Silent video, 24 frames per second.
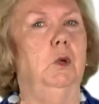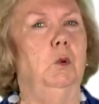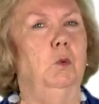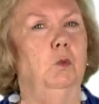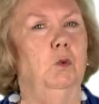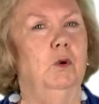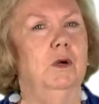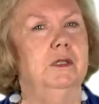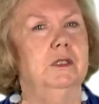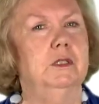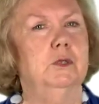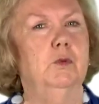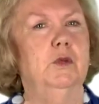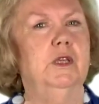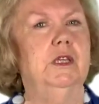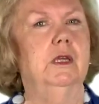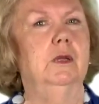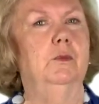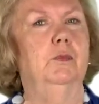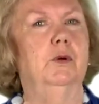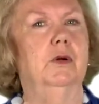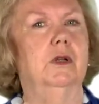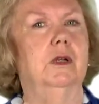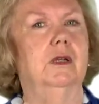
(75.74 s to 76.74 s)
Once we
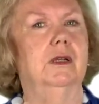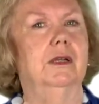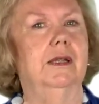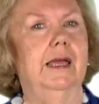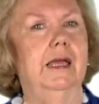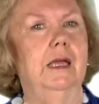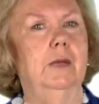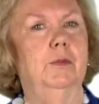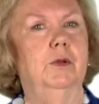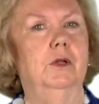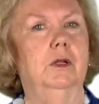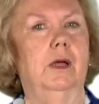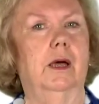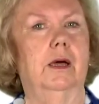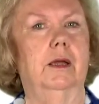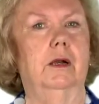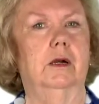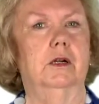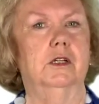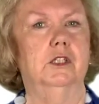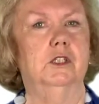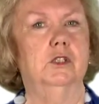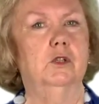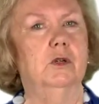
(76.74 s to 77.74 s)
can put a label on
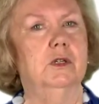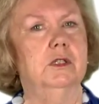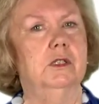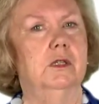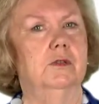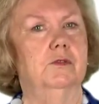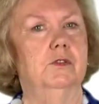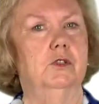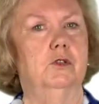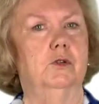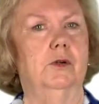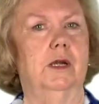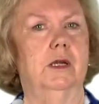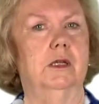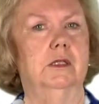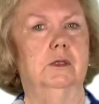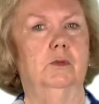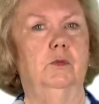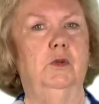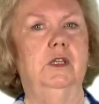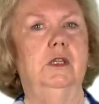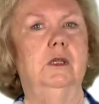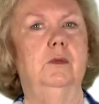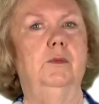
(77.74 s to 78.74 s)
our source of
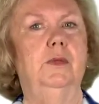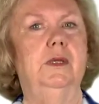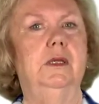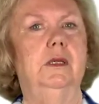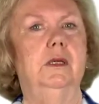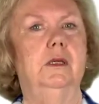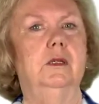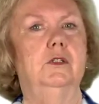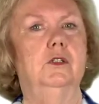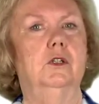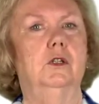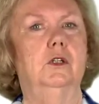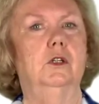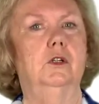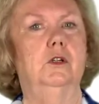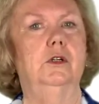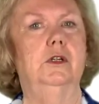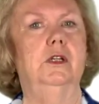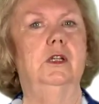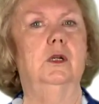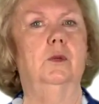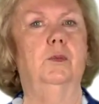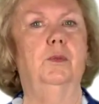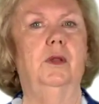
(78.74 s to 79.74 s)
stress, we can begin to
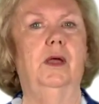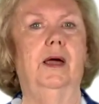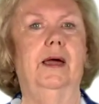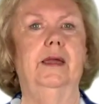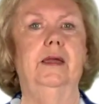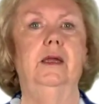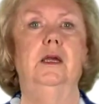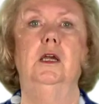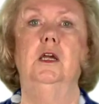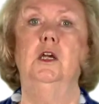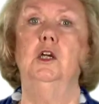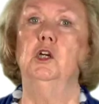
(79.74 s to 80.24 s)
learn and apply